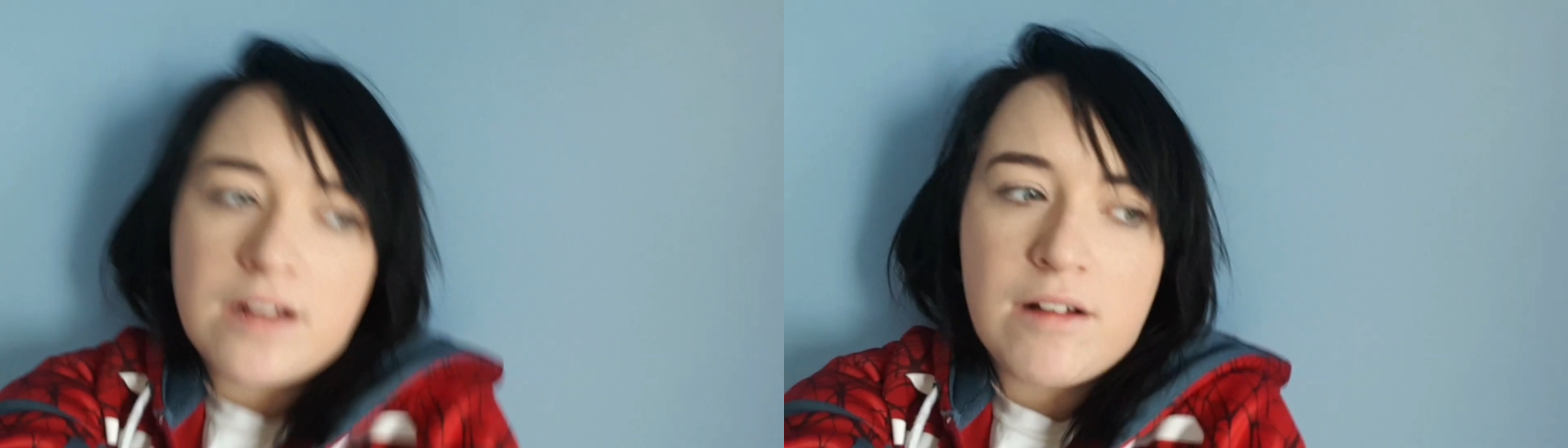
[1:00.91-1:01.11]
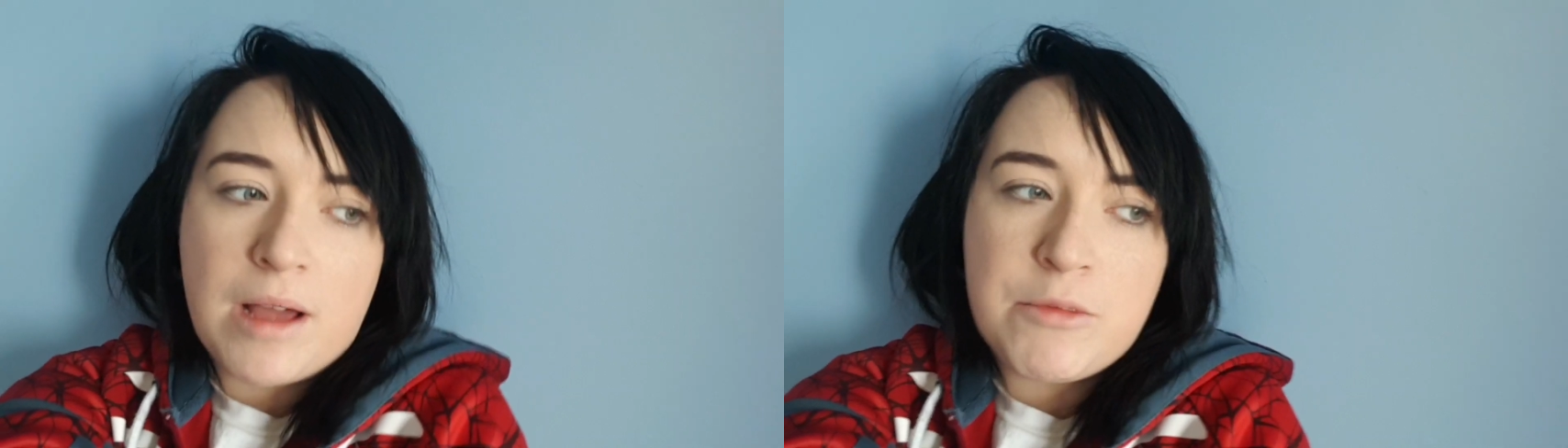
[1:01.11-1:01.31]

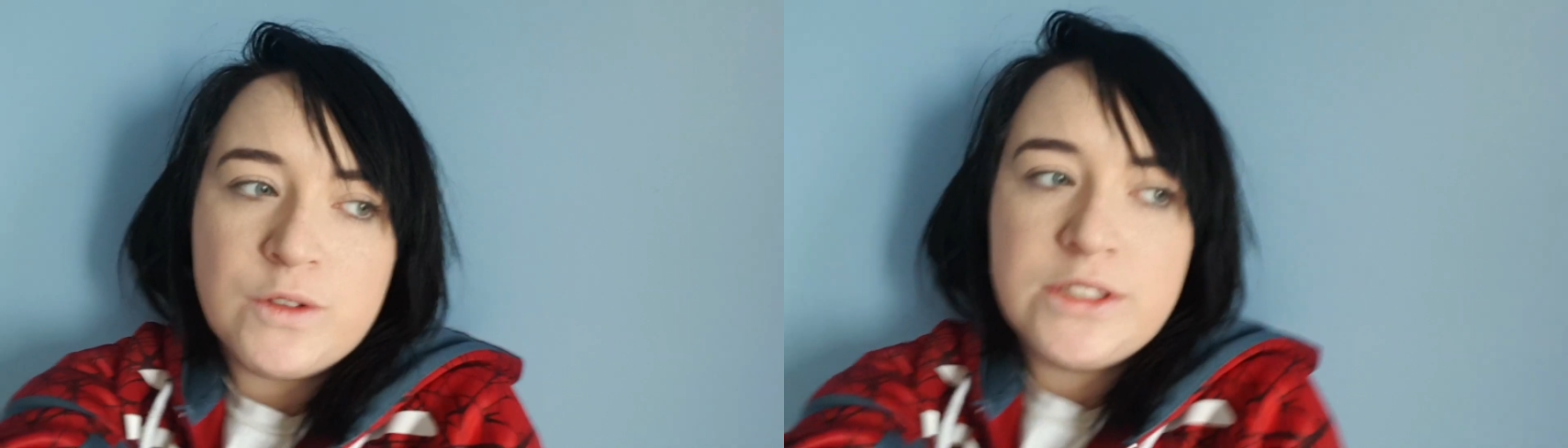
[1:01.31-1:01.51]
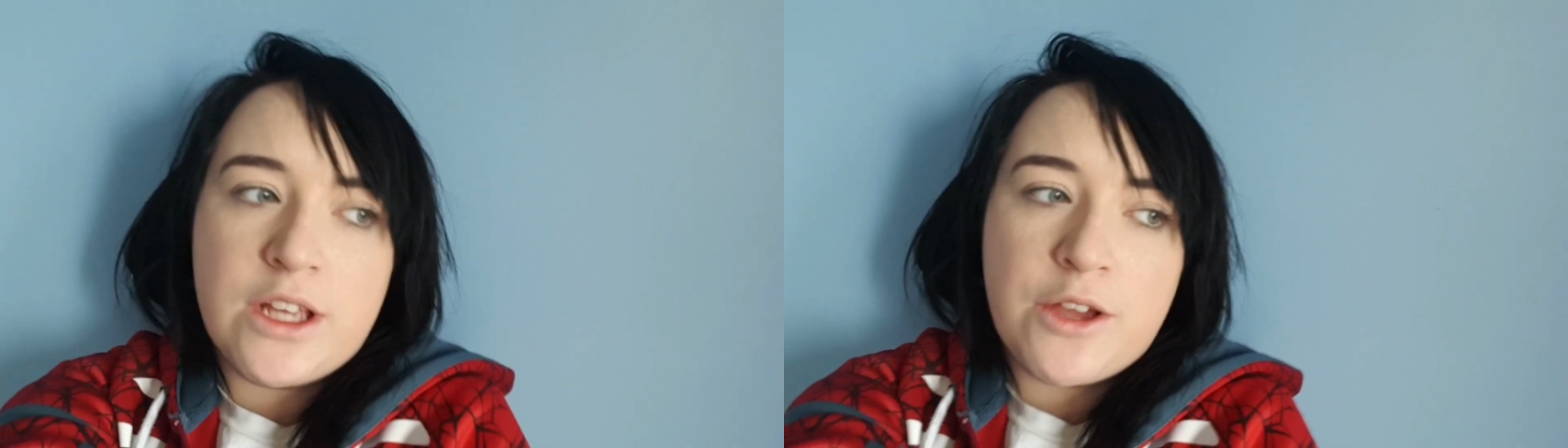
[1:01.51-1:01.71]
I'm
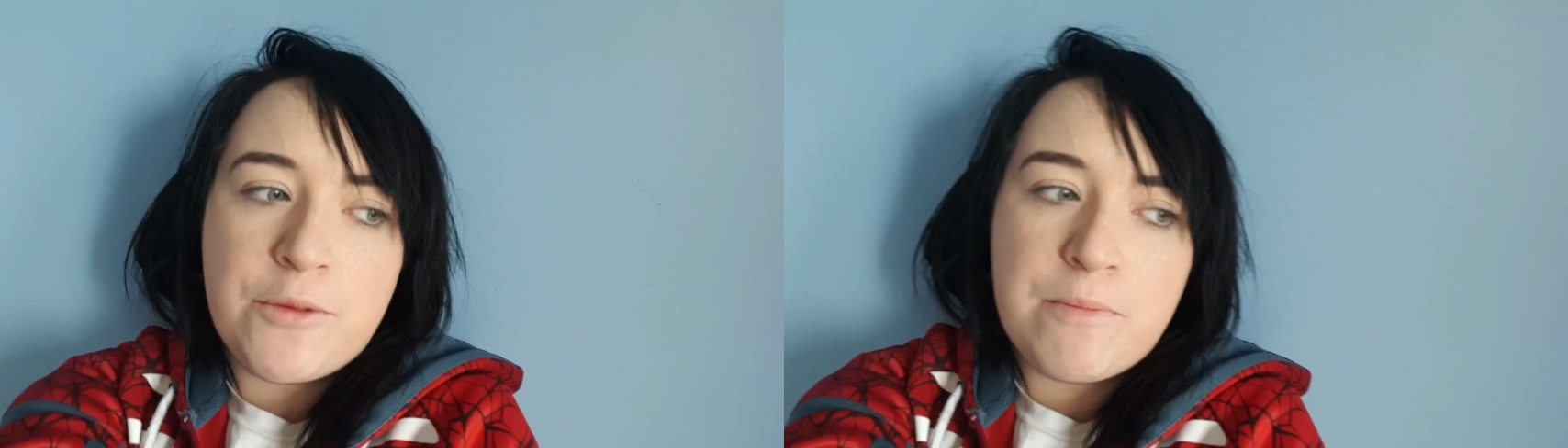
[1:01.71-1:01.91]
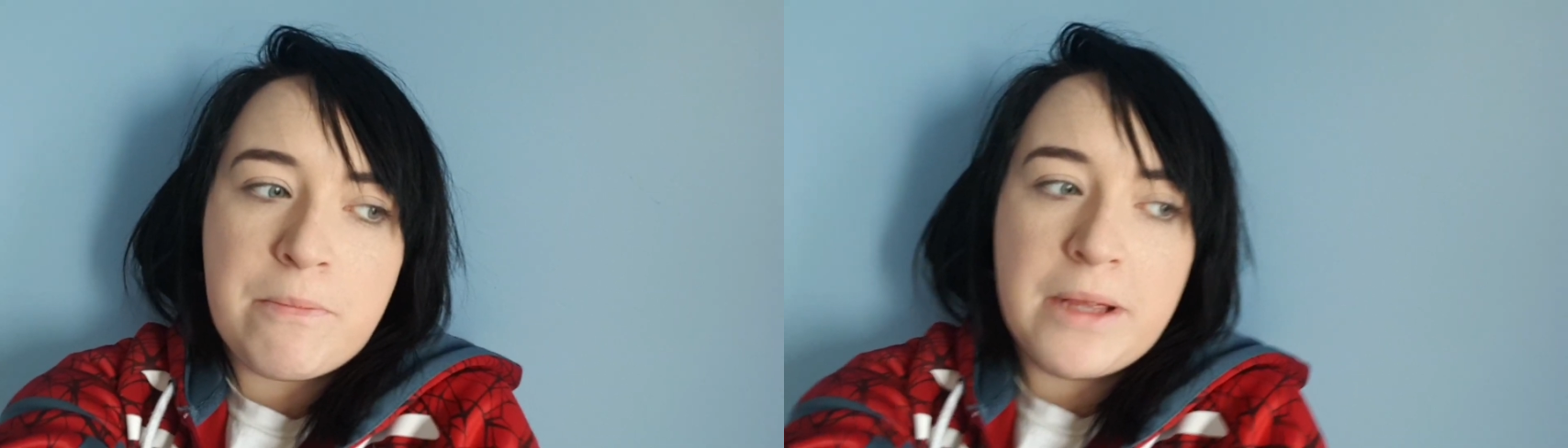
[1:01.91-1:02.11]
also
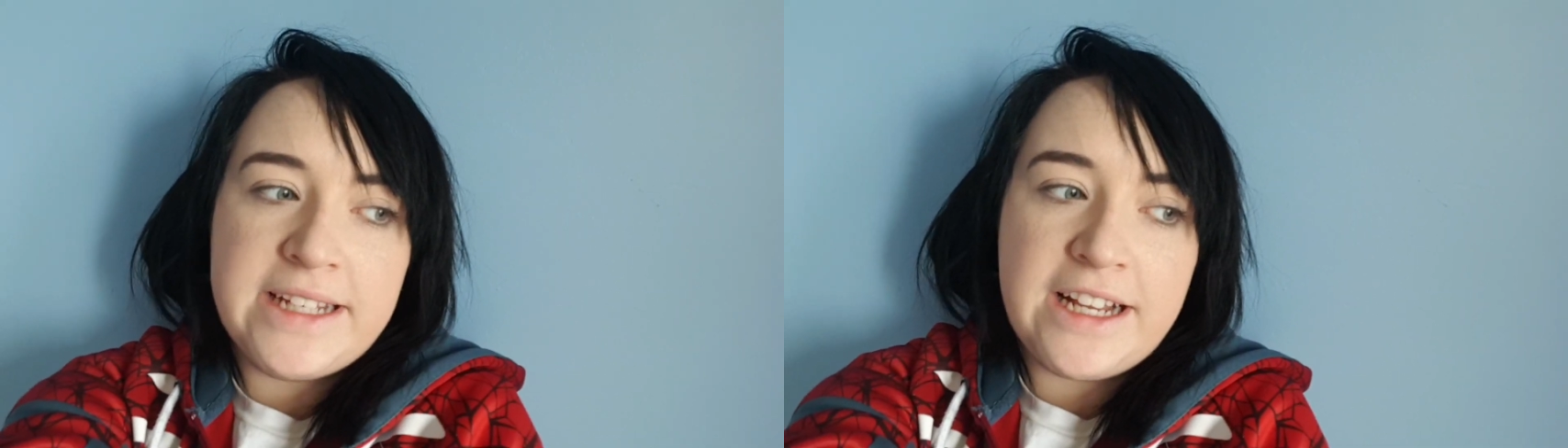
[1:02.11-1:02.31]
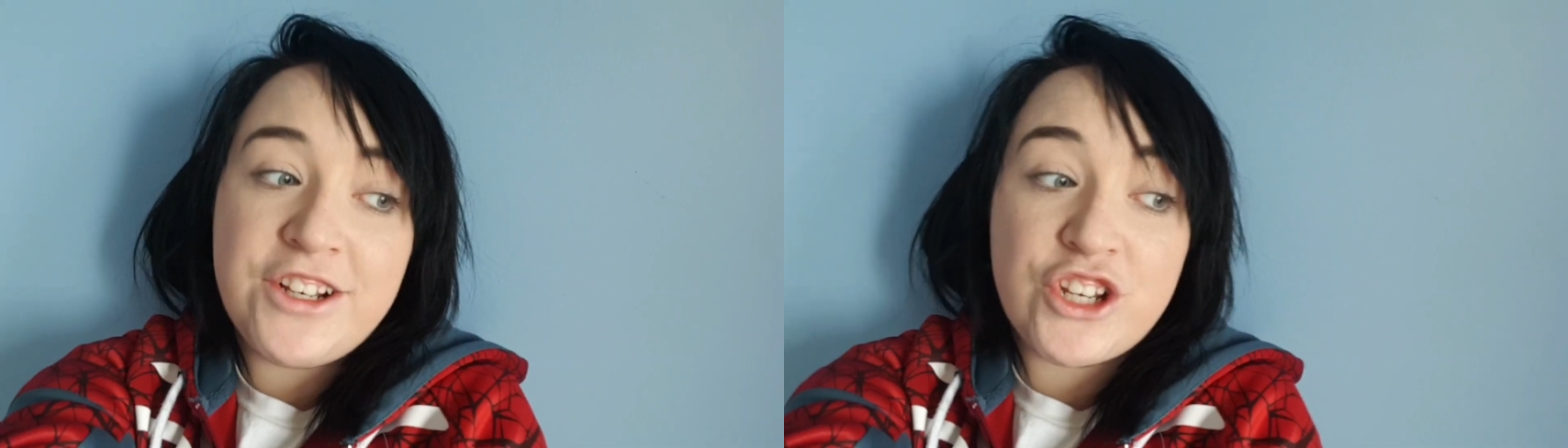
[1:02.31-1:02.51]

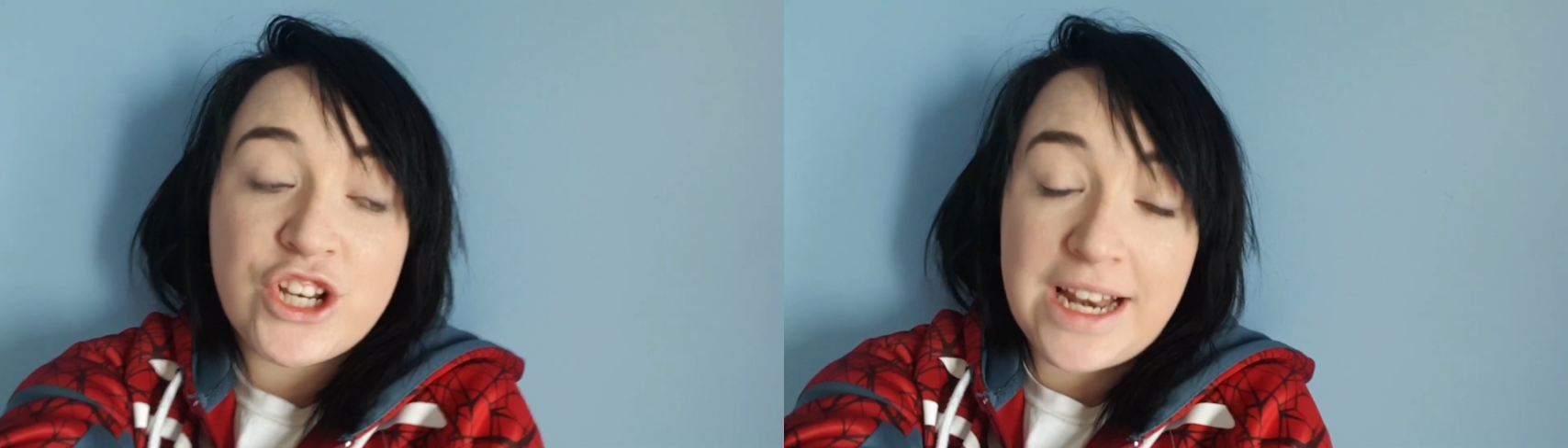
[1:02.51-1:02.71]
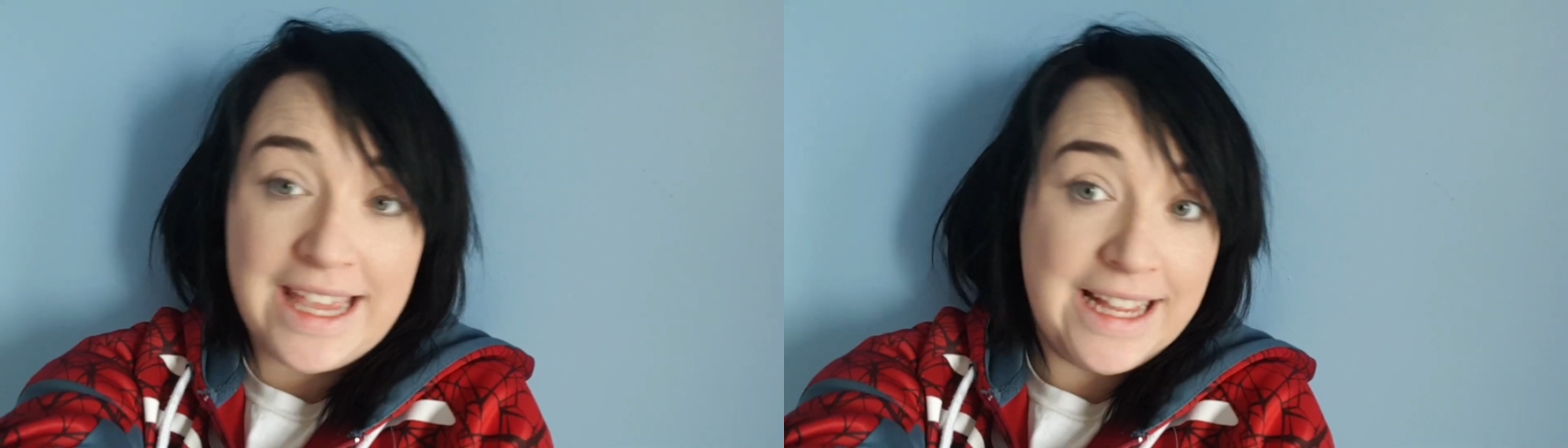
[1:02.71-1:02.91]

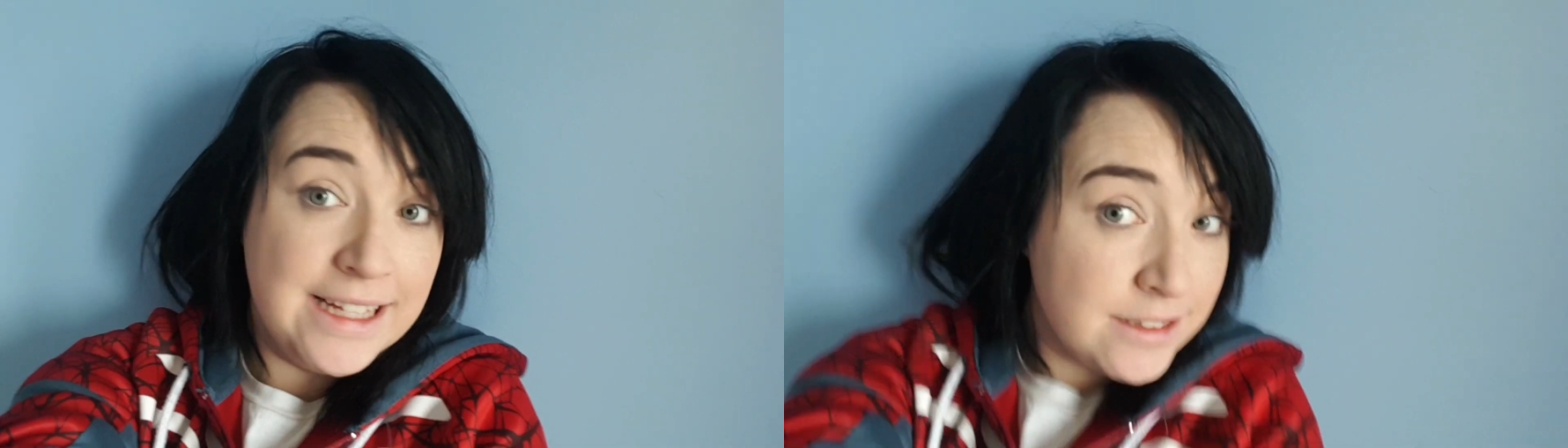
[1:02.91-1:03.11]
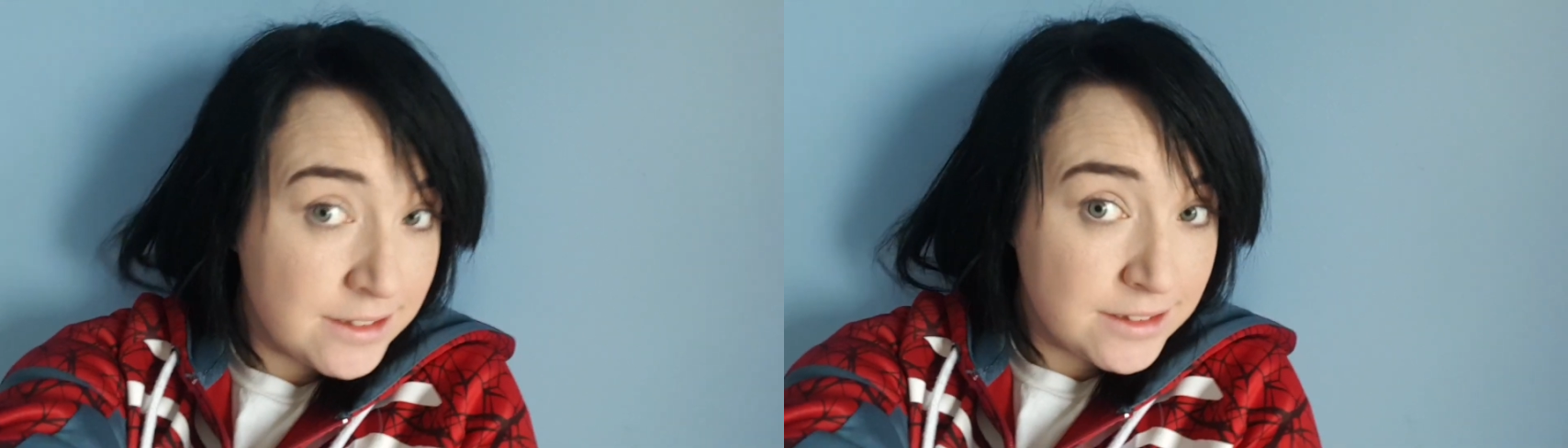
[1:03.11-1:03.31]

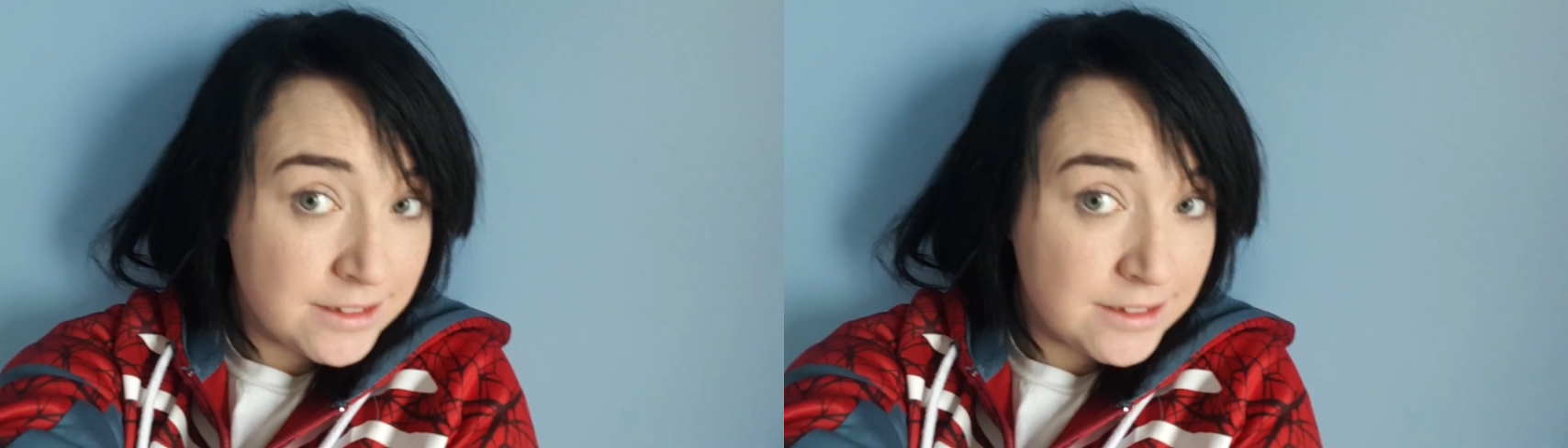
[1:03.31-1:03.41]
potentially